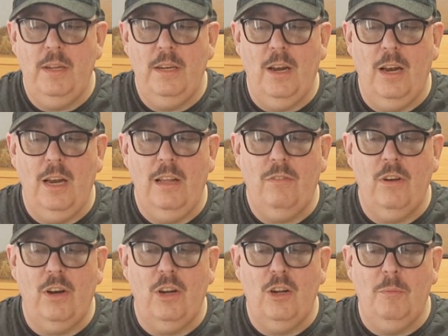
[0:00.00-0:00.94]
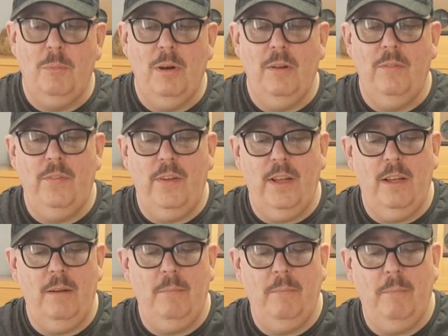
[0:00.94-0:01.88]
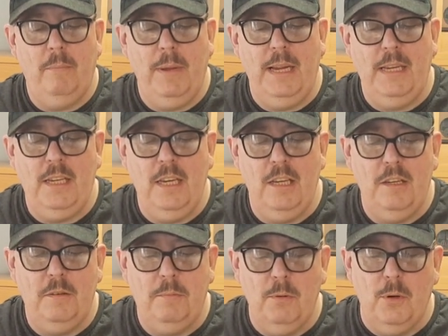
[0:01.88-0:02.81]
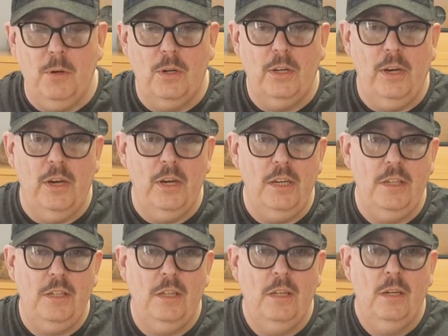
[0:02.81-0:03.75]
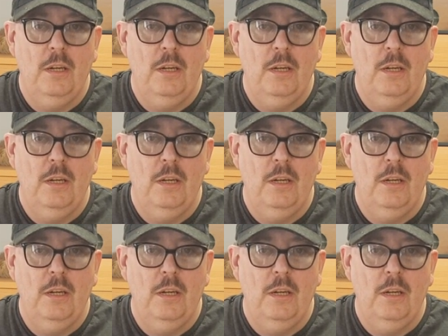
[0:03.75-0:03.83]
and Ollie have got a couple of um, meetings organised.